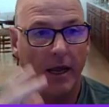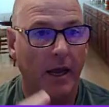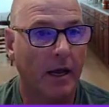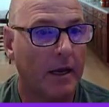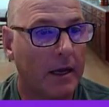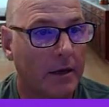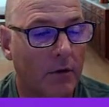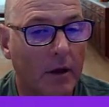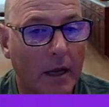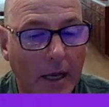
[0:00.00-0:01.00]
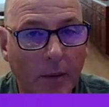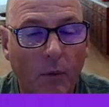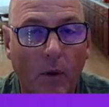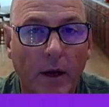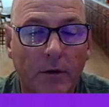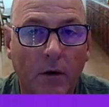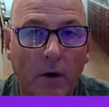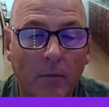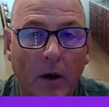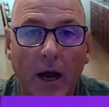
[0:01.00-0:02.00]
And at any point
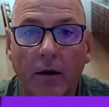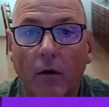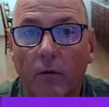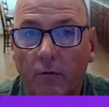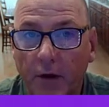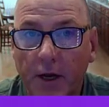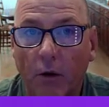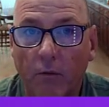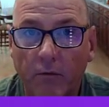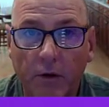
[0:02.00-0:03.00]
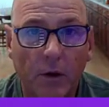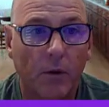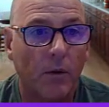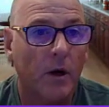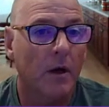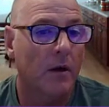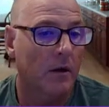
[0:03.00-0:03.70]
during my video review,